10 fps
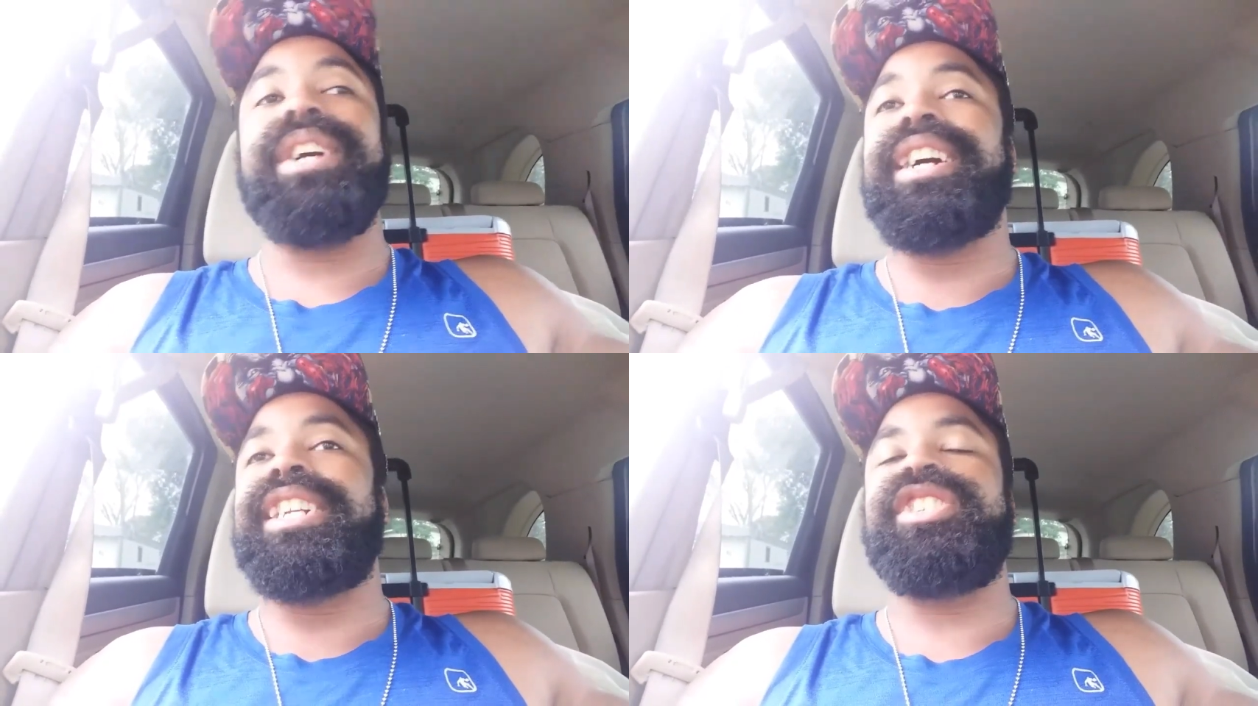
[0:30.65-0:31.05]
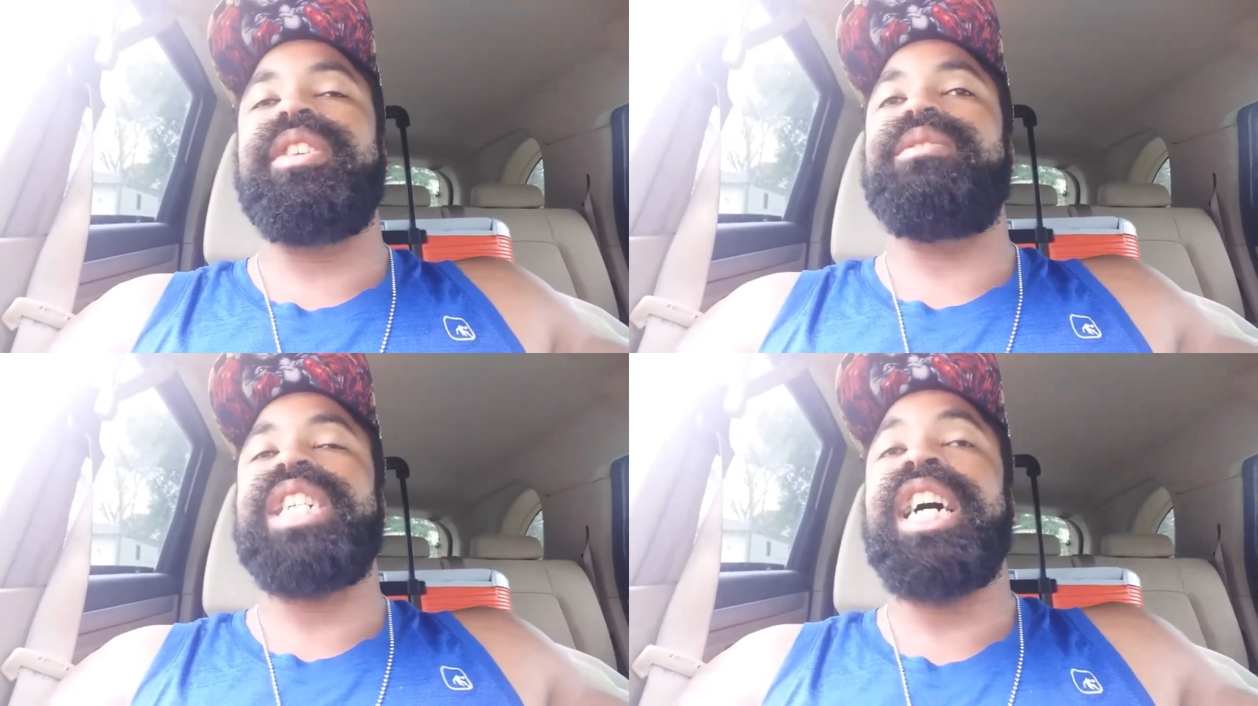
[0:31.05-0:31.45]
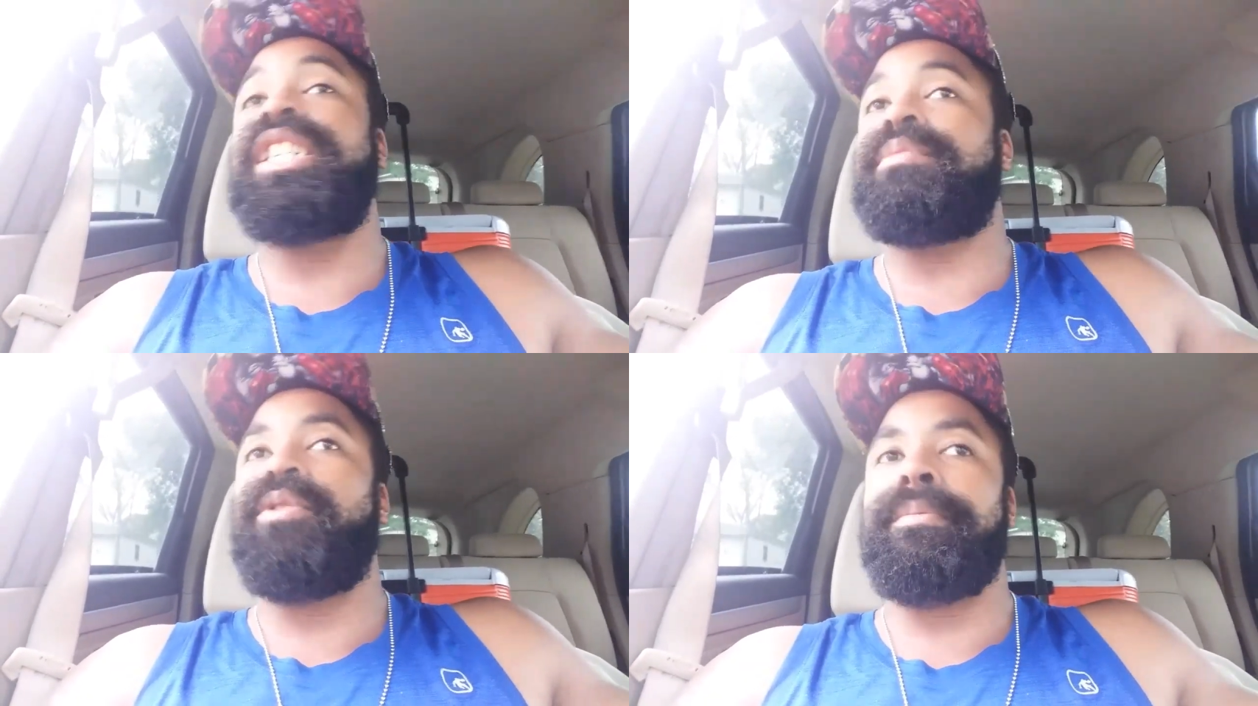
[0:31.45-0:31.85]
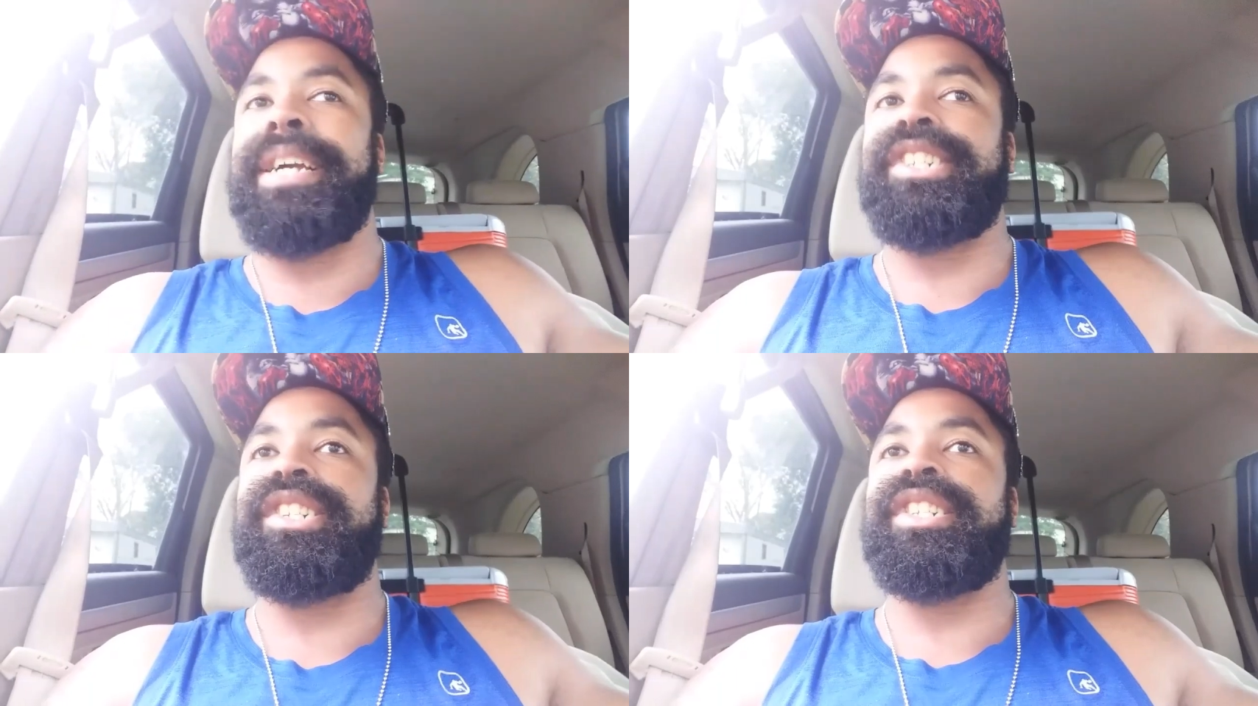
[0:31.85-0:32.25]
We are going to show tons more
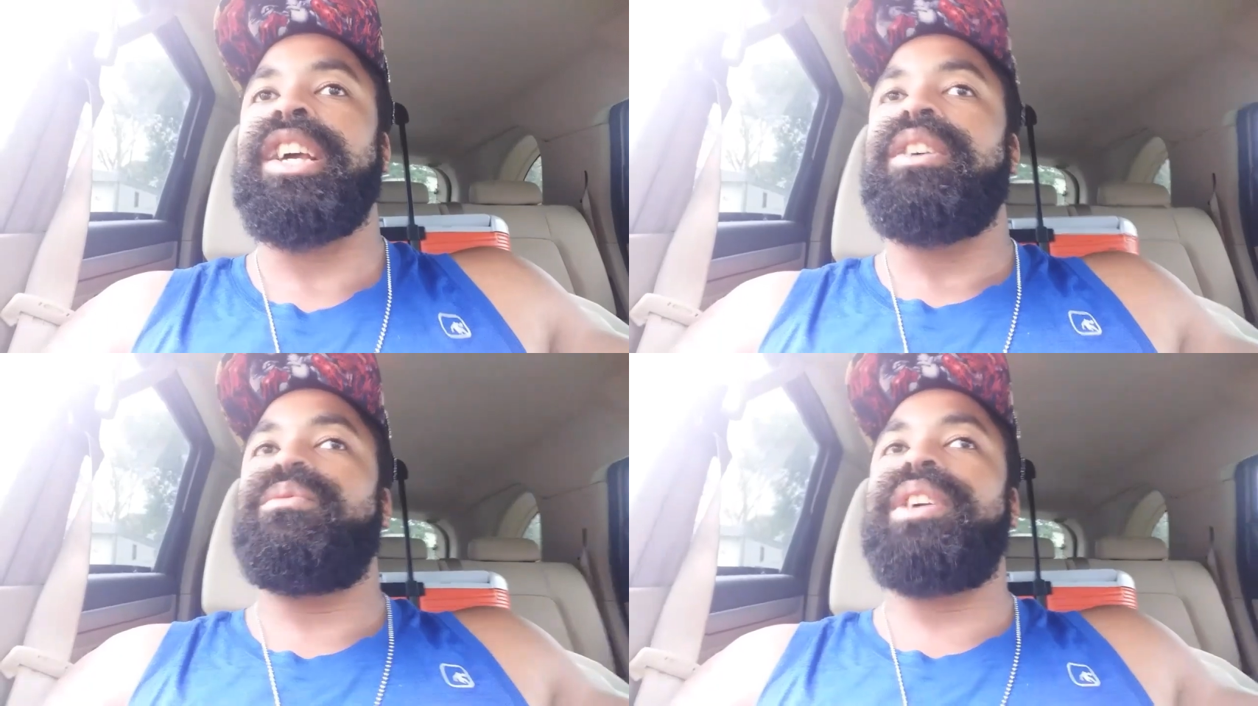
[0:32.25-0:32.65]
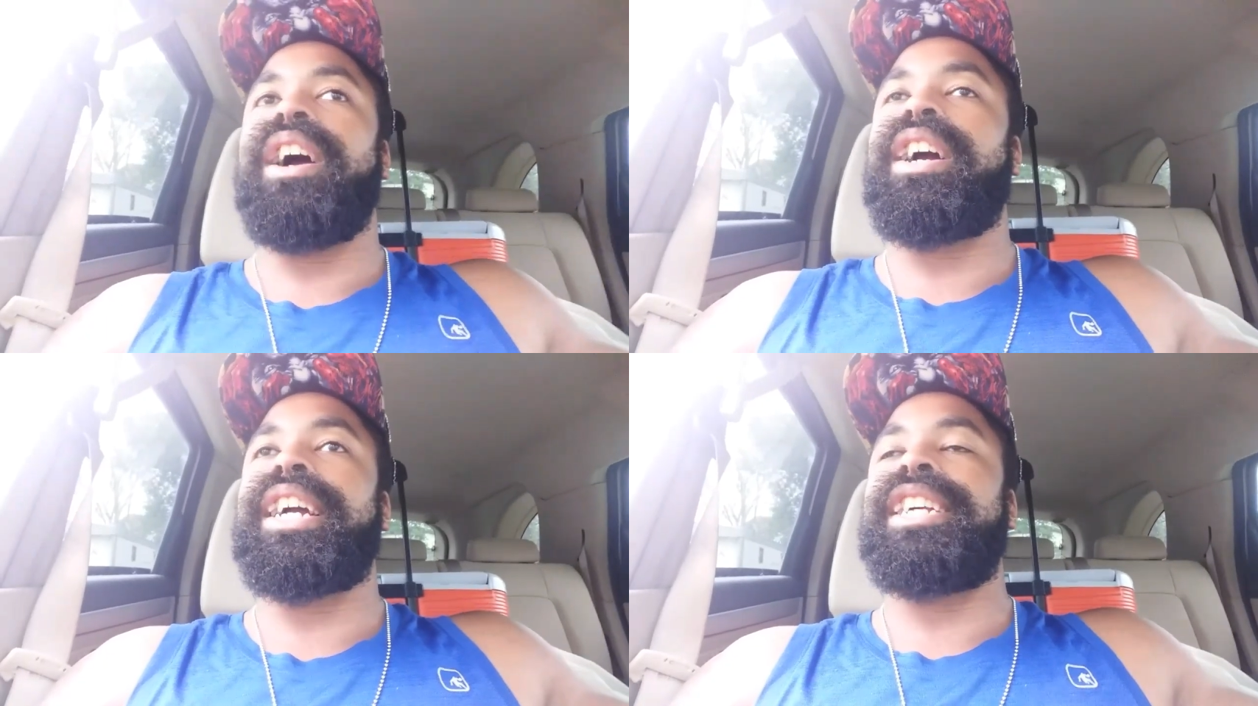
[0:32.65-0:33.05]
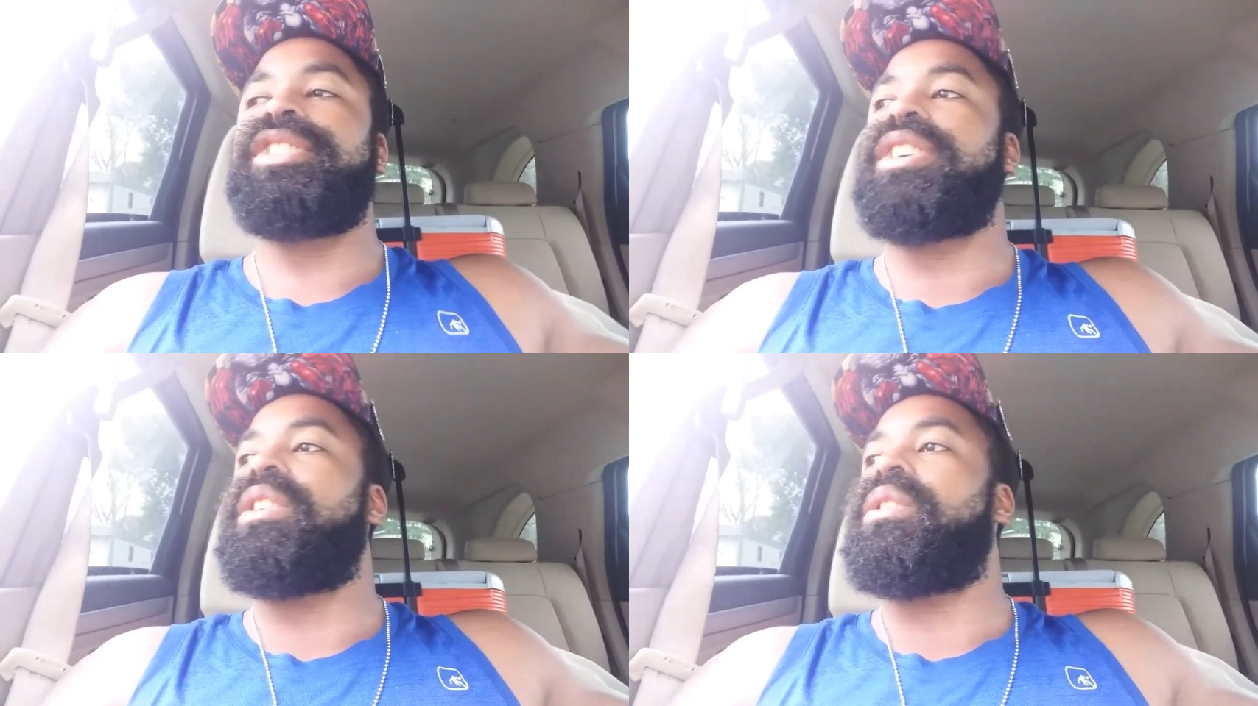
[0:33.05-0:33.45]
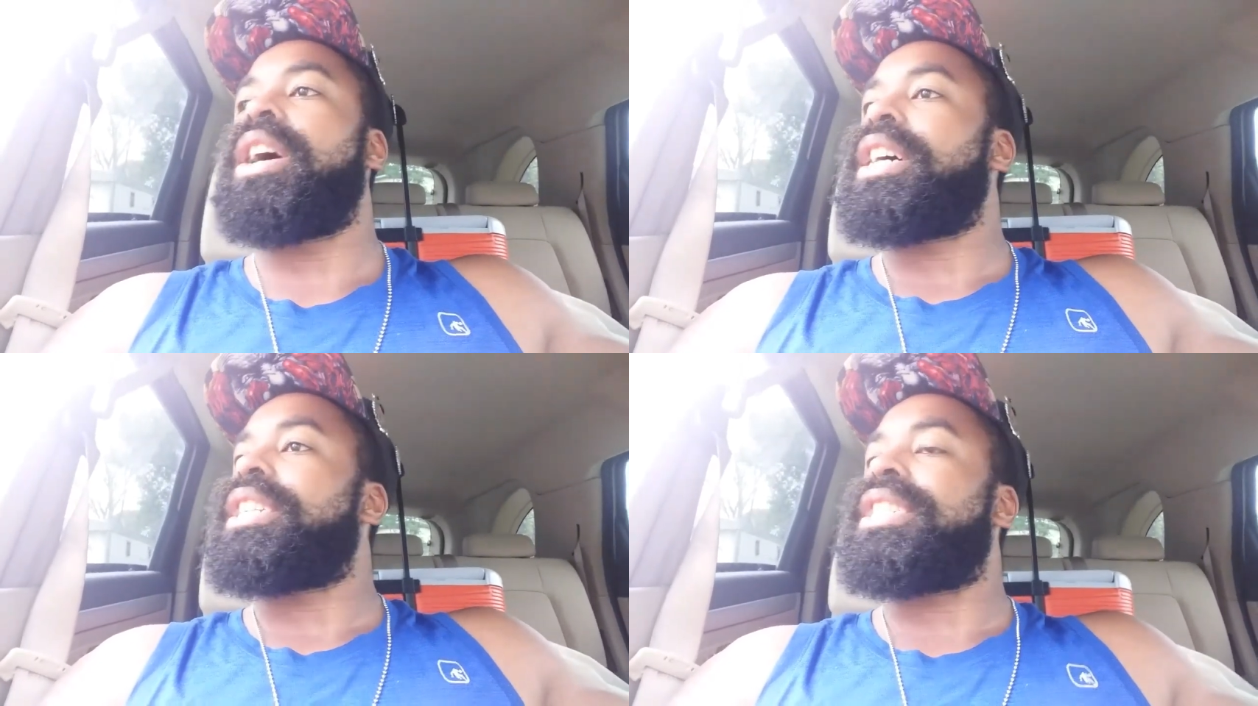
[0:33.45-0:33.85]
pictures. We are going to show